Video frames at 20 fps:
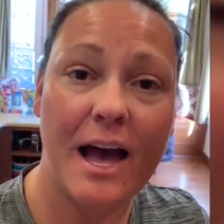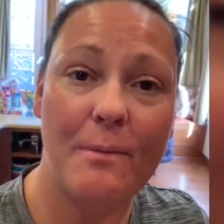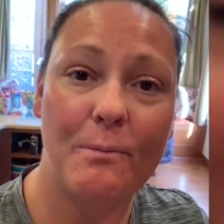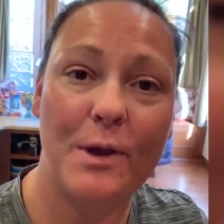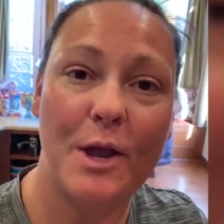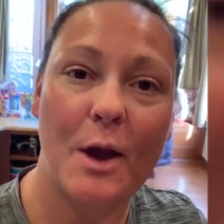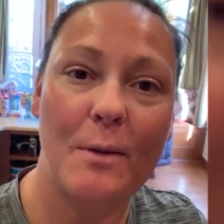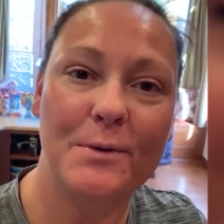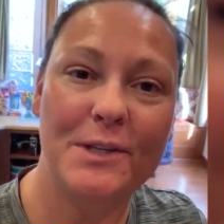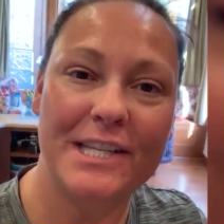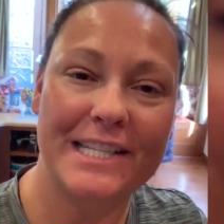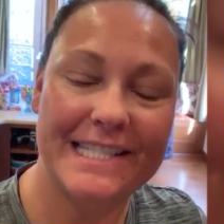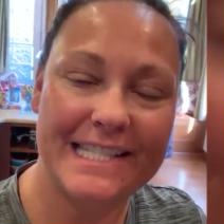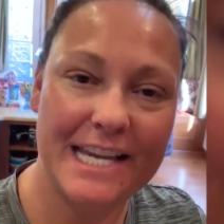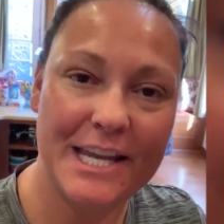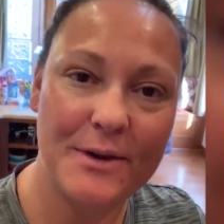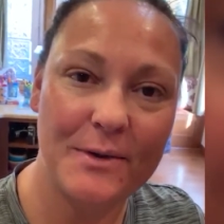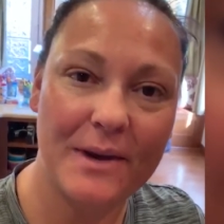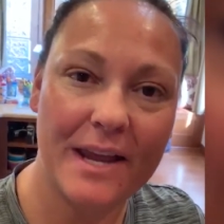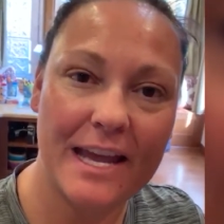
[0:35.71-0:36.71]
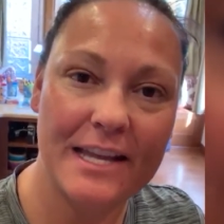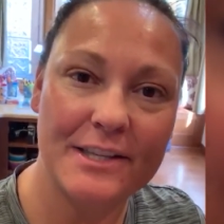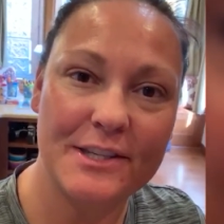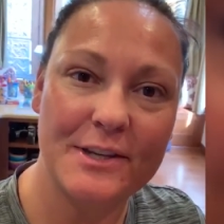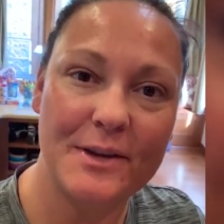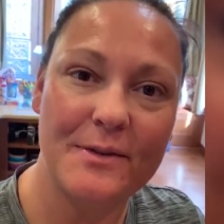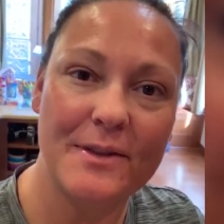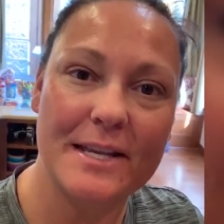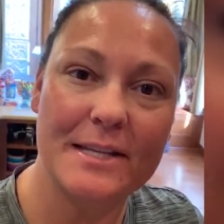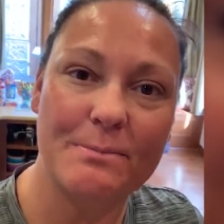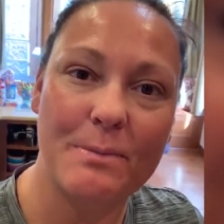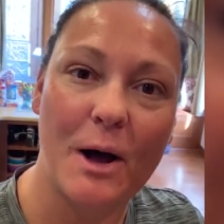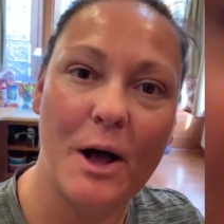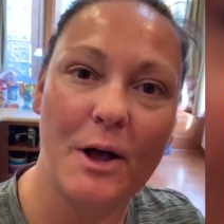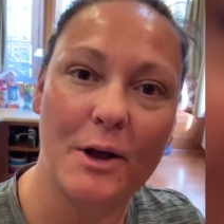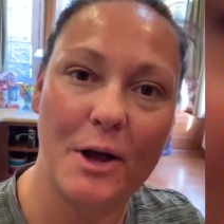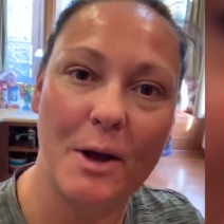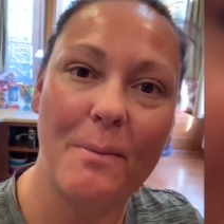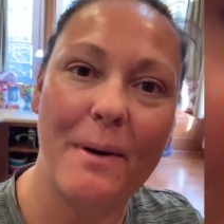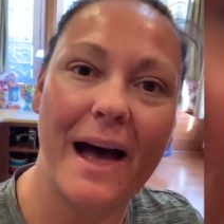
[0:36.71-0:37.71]
We hope to see you again soon this
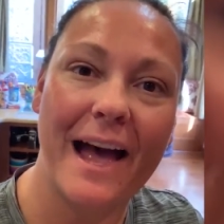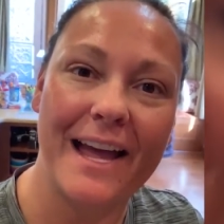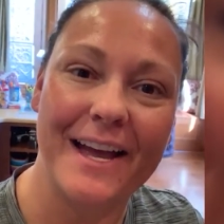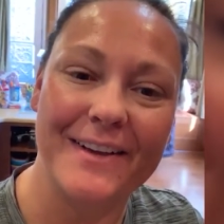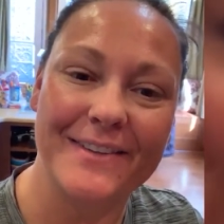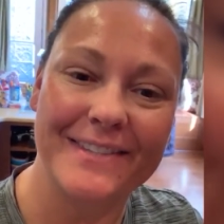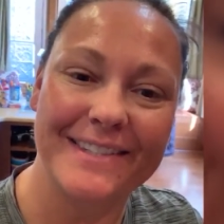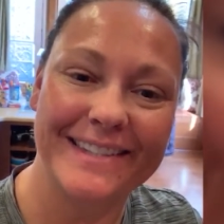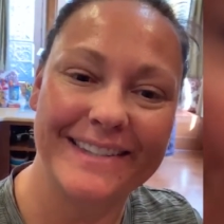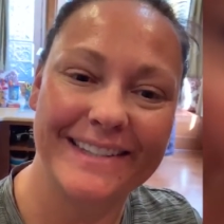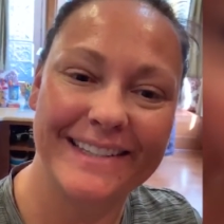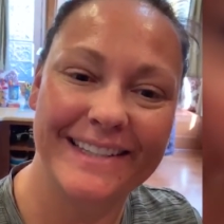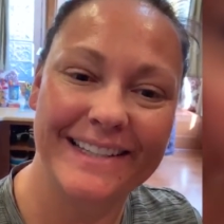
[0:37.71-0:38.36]
fall. Go Pios.